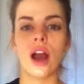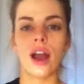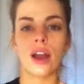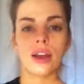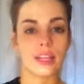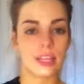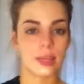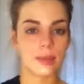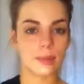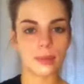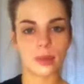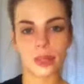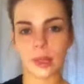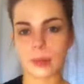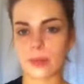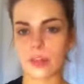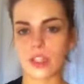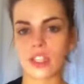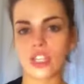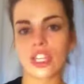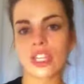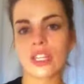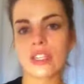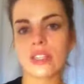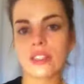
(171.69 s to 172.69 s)
any
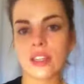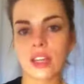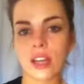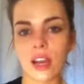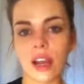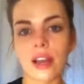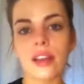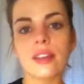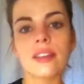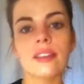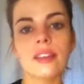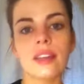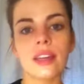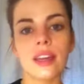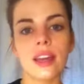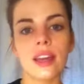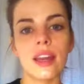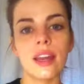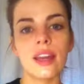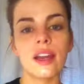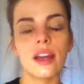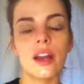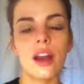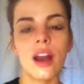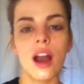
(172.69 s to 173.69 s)
blemishes that I
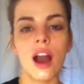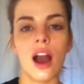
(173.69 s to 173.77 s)
see,